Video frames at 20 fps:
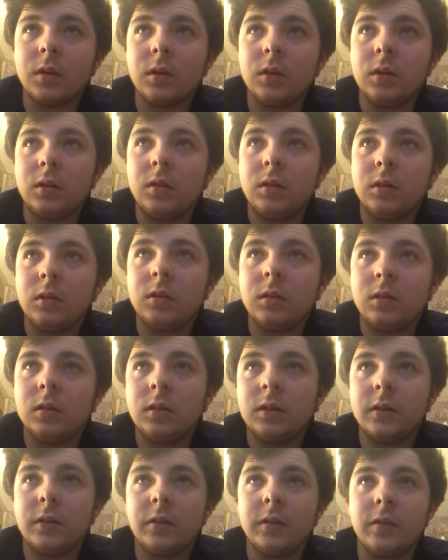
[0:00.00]

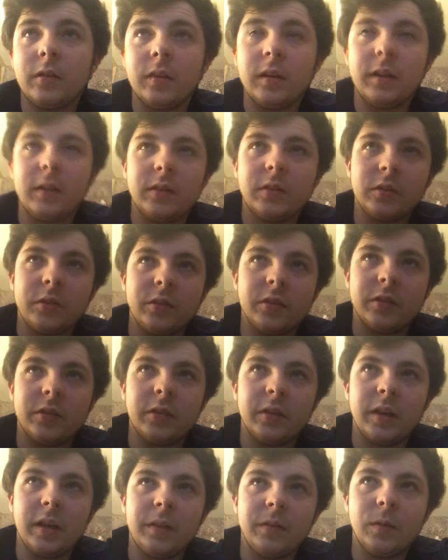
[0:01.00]
It's just a
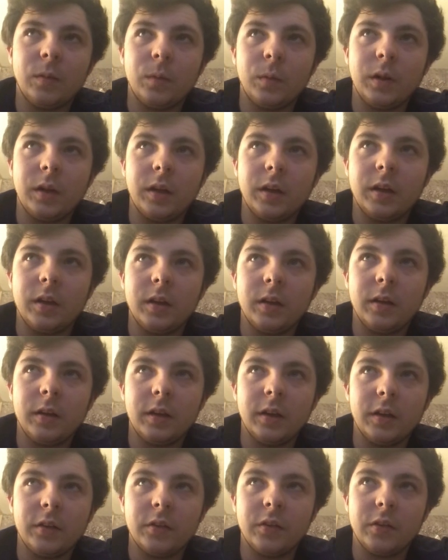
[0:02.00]
safer way,
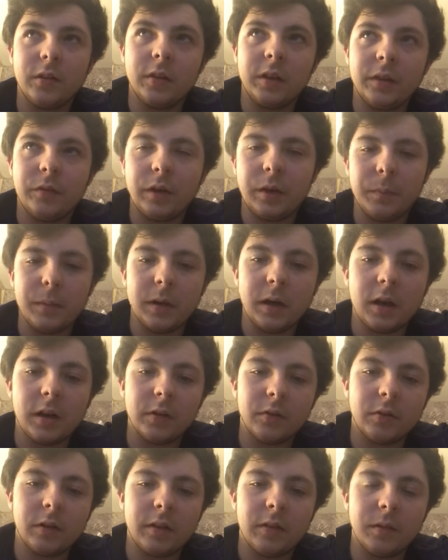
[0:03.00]
and it doesn't leave any
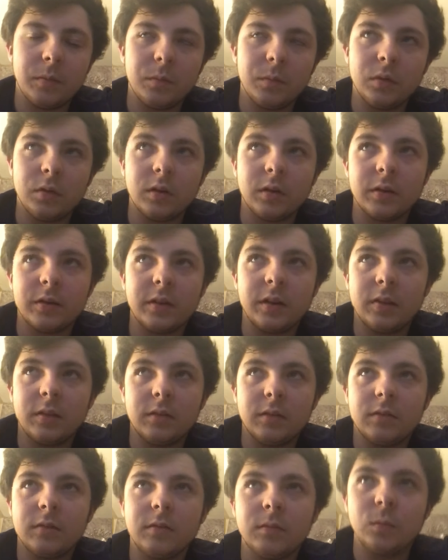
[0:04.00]
marks or anything. But I
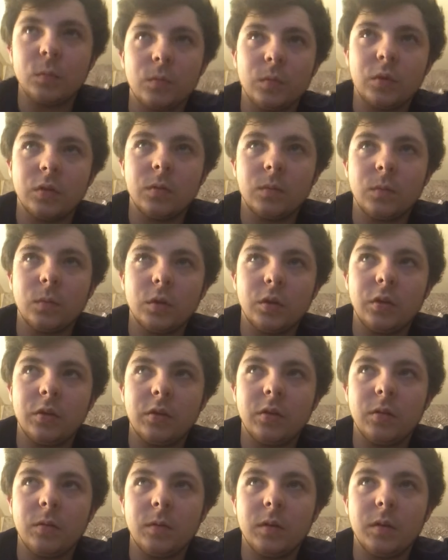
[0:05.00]
still wouldn't want you
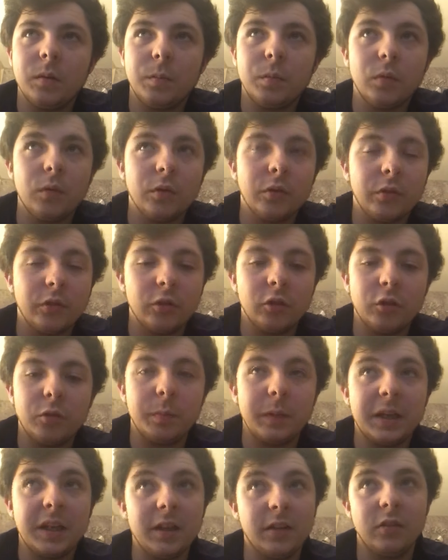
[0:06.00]
to do it. Plus,
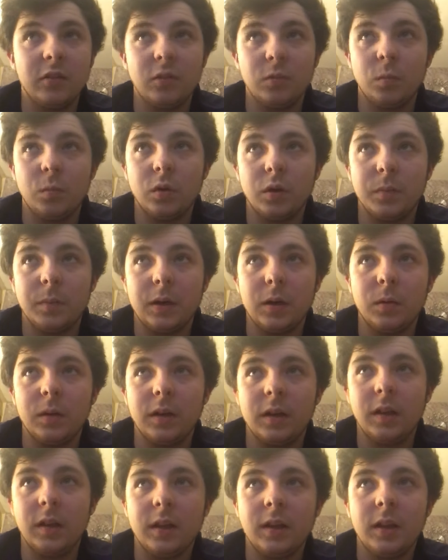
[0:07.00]
speaking to someone about
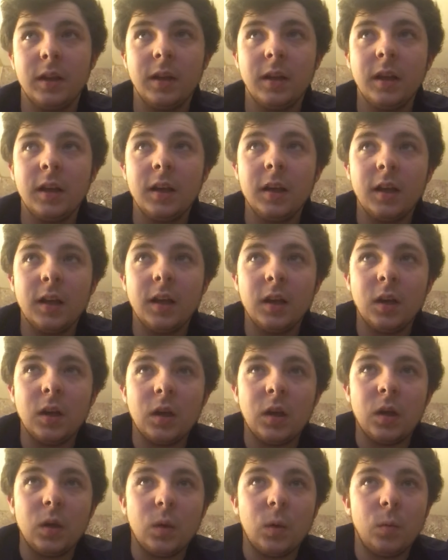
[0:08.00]
it
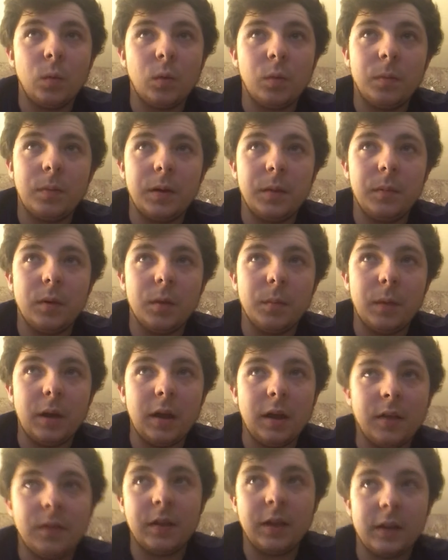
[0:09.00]
would be a
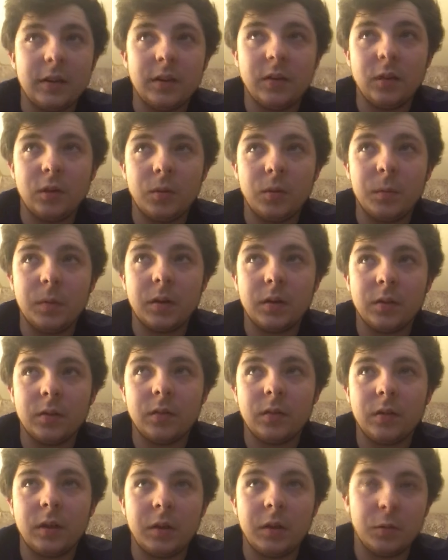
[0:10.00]
better thing to do,
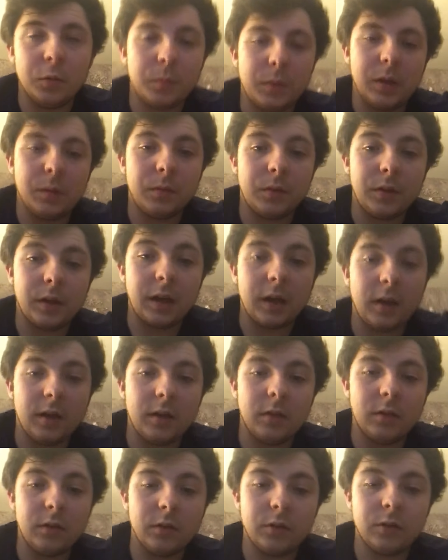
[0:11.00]
because then you'll be able to get
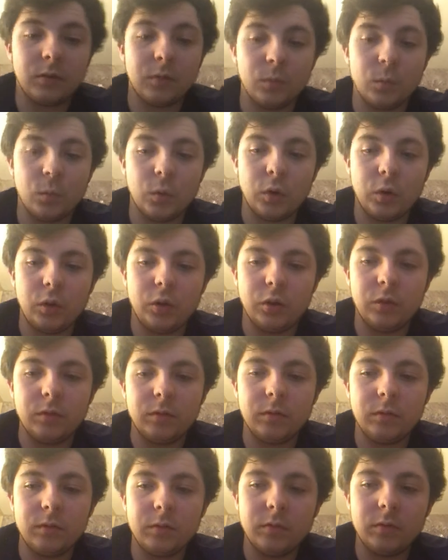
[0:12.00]
this, what you're
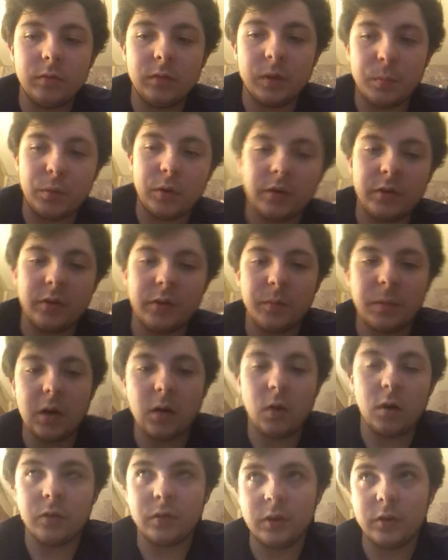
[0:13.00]
depressed
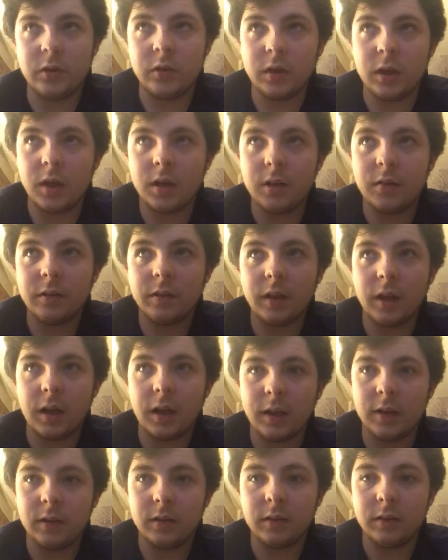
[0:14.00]
about, off your chest
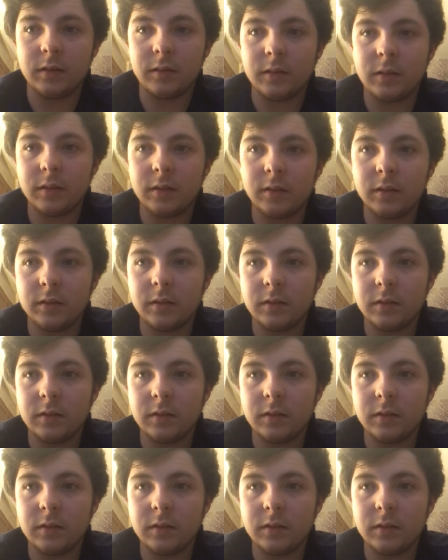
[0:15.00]
and